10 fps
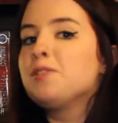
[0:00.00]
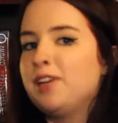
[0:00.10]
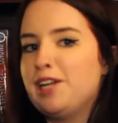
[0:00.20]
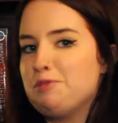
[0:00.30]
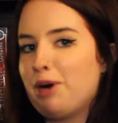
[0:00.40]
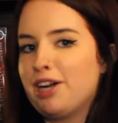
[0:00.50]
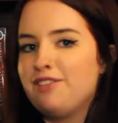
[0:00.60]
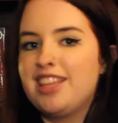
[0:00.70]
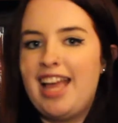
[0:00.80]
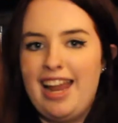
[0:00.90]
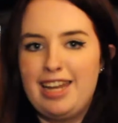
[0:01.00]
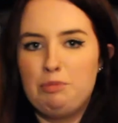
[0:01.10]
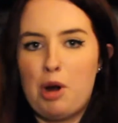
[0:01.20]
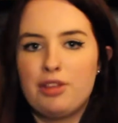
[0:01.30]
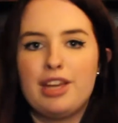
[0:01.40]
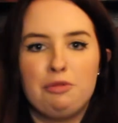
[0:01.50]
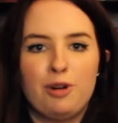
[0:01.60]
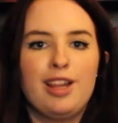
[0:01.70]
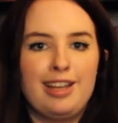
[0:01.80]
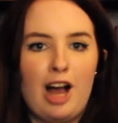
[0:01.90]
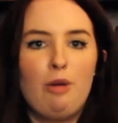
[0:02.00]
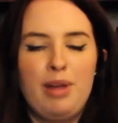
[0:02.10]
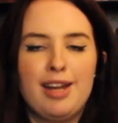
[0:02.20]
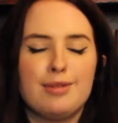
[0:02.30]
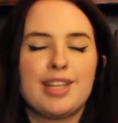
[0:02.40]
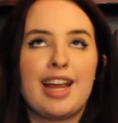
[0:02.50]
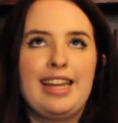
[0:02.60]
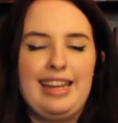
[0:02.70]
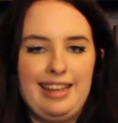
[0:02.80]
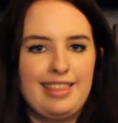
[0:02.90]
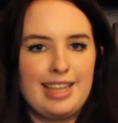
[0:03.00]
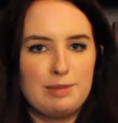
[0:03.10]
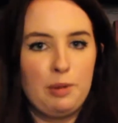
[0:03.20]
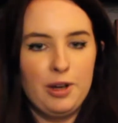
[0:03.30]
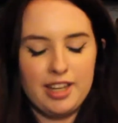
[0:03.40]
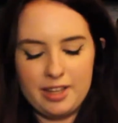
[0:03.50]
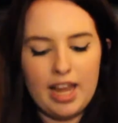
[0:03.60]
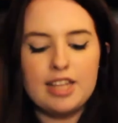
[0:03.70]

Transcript: to read out part of it, the ending part that really got me, and I was like, I need this book.